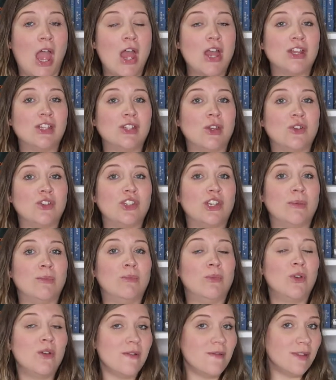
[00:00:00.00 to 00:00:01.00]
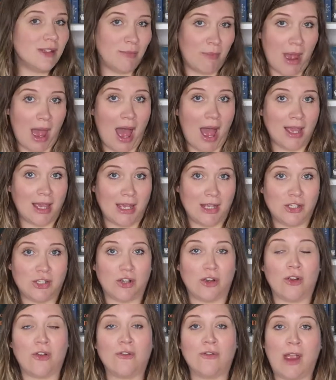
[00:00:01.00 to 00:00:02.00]
So she moves back into
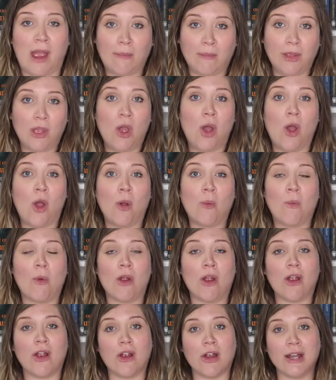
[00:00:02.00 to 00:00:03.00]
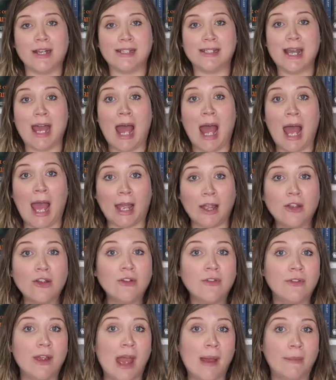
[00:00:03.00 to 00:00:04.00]
her family home where her
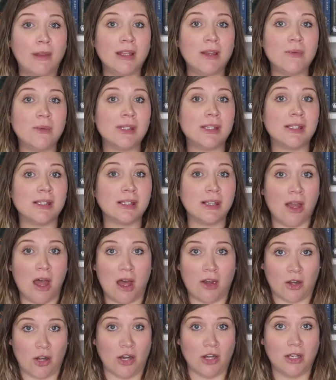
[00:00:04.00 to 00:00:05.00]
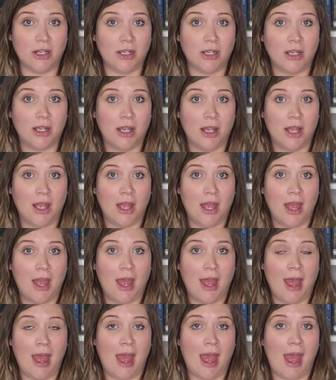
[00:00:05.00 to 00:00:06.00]
entire family was slaughtered
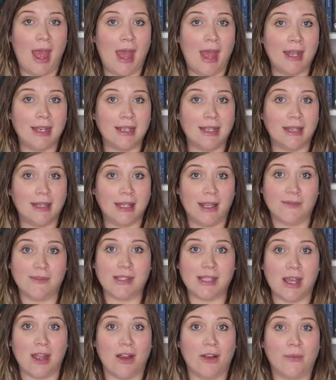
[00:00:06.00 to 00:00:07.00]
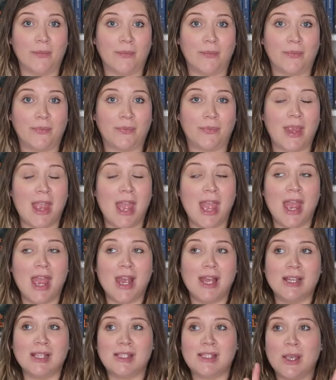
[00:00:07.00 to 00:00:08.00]
and lives there.
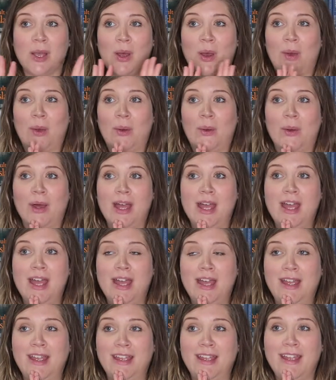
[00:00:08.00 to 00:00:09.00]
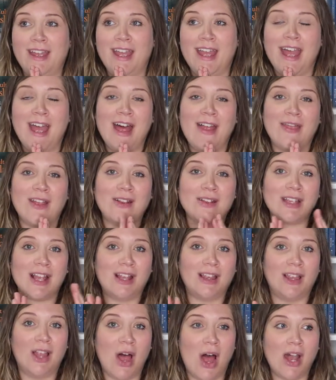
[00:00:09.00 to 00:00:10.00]
So there's a
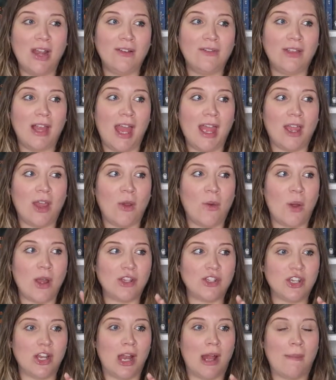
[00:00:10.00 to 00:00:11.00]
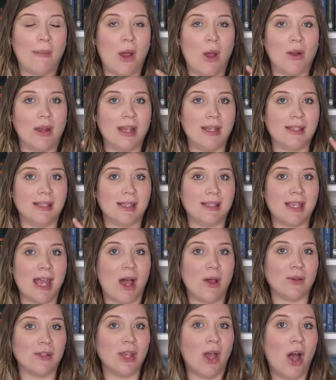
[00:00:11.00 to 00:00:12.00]
lot of like question about, is this
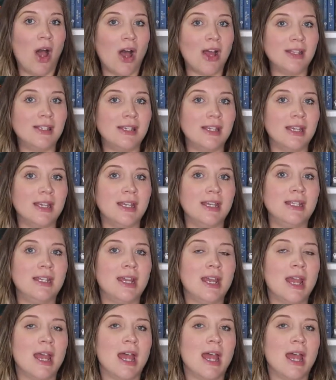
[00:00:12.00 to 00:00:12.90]
house haunted?